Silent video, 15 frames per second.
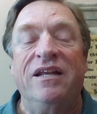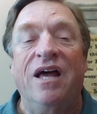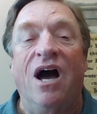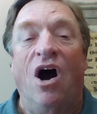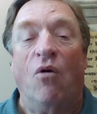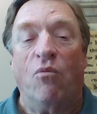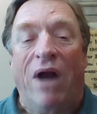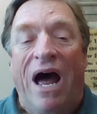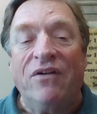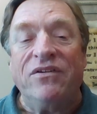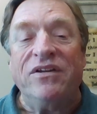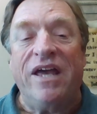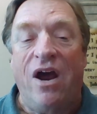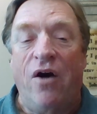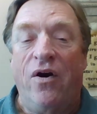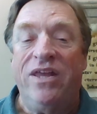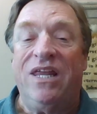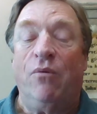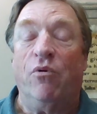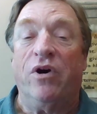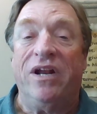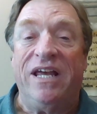Around the area that
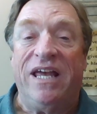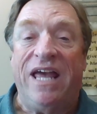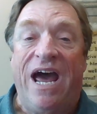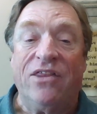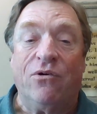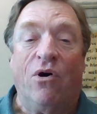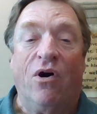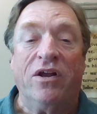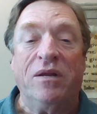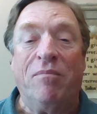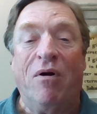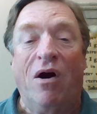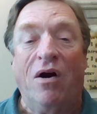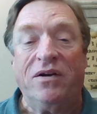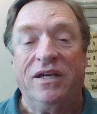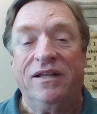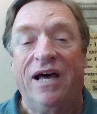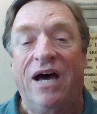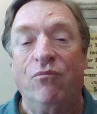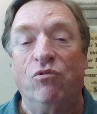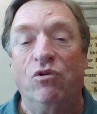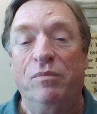we're going to gather on the parking
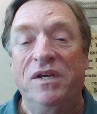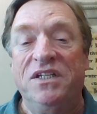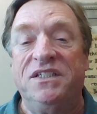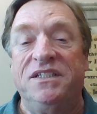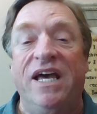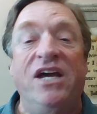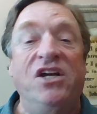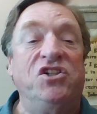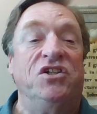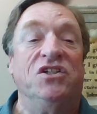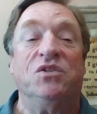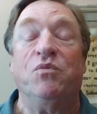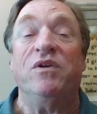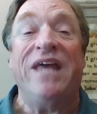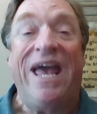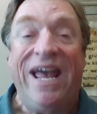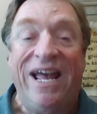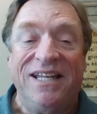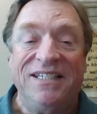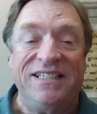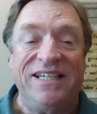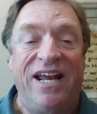lot will be stations with hand
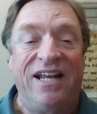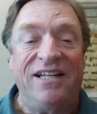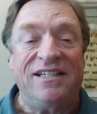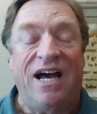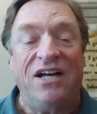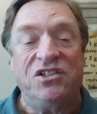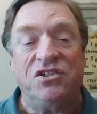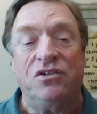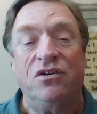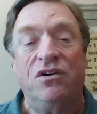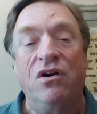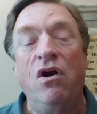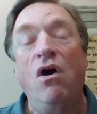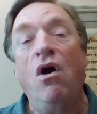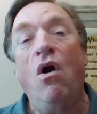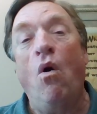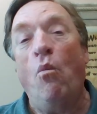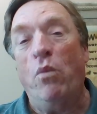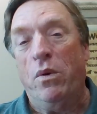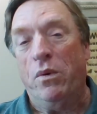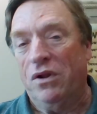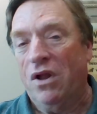sanitizer.
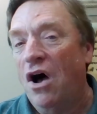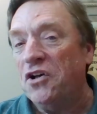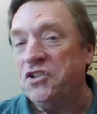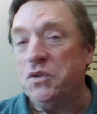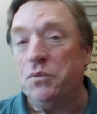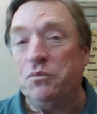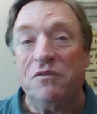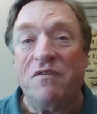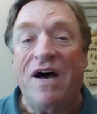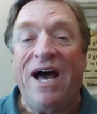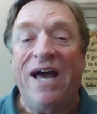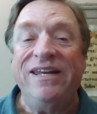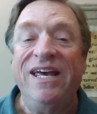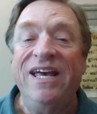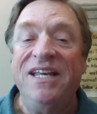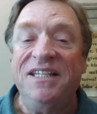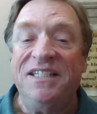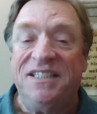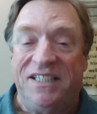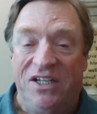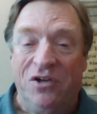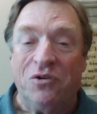We will also provide
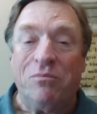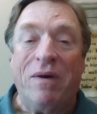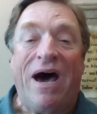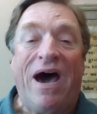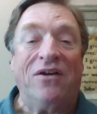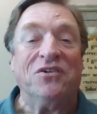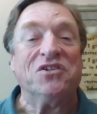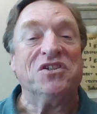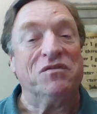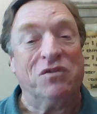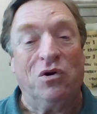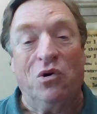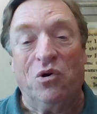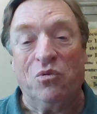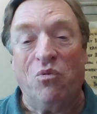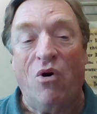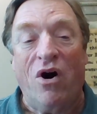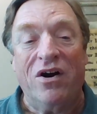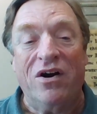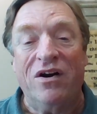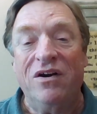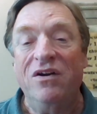sealed bottles of cold
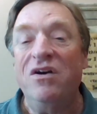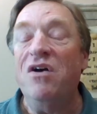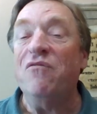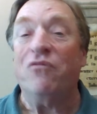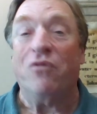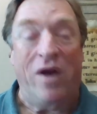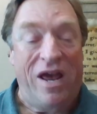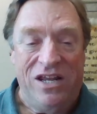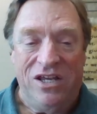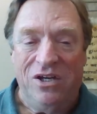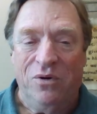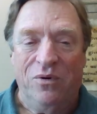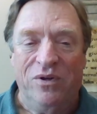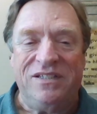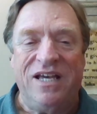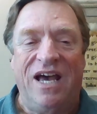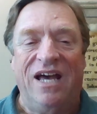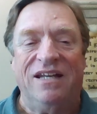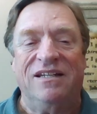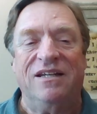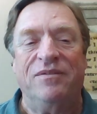water for any who attend.